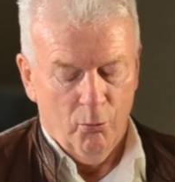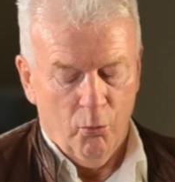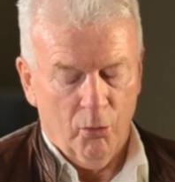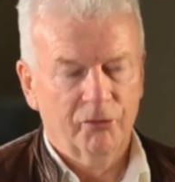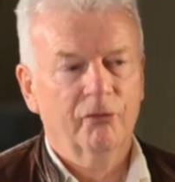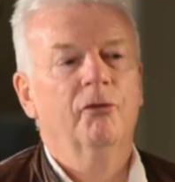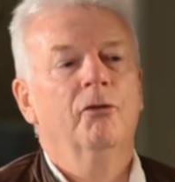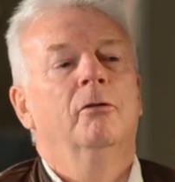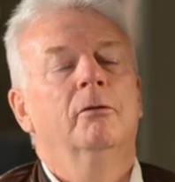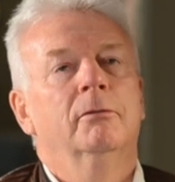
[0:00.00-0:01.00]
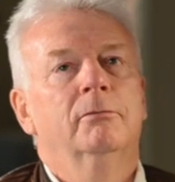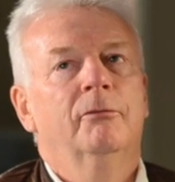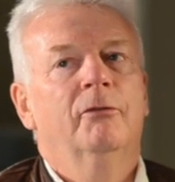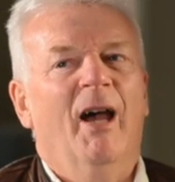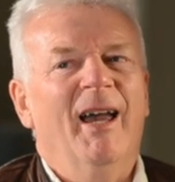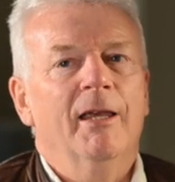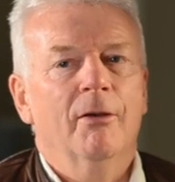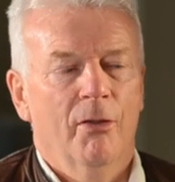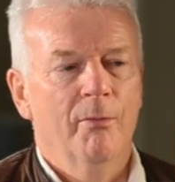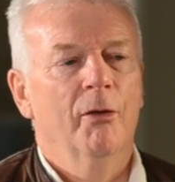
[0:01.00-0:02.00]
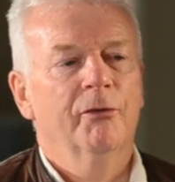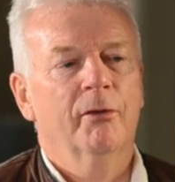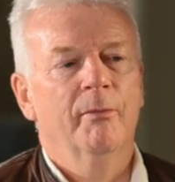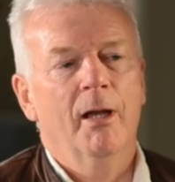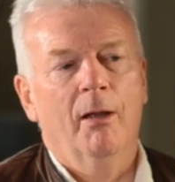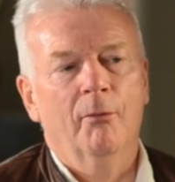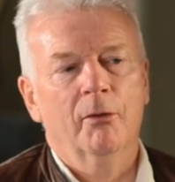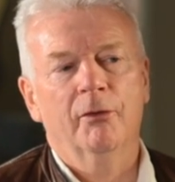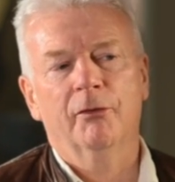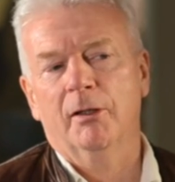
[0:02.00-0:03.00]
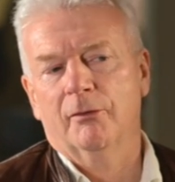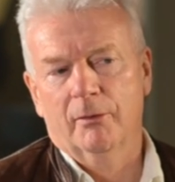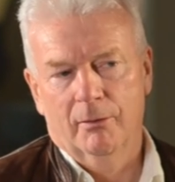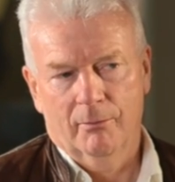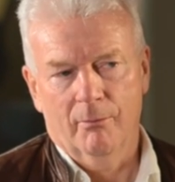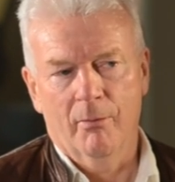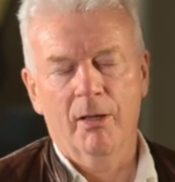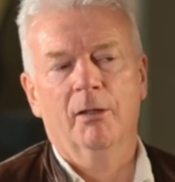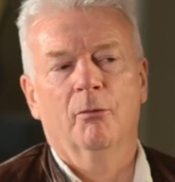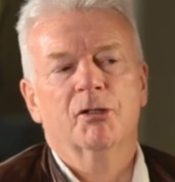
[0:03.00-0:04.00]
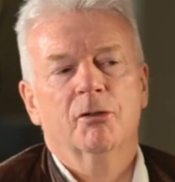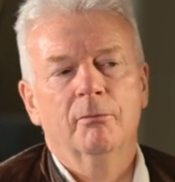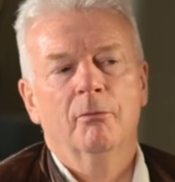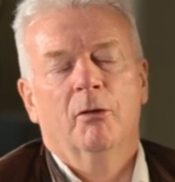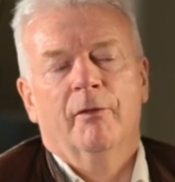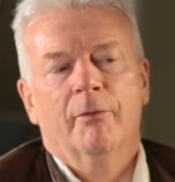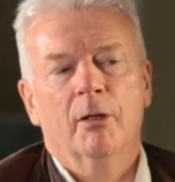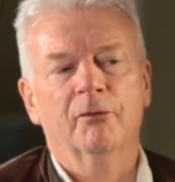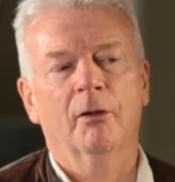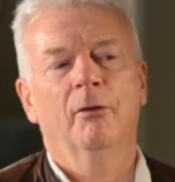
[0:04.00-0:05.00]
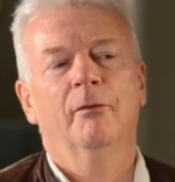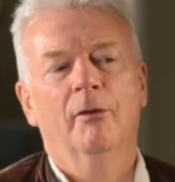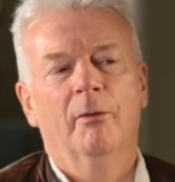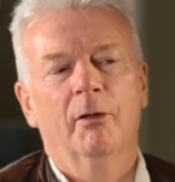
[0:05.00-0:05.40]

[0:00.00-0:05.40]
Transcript: What's your take on the monster meeting? What does it mean? What have we got to learn from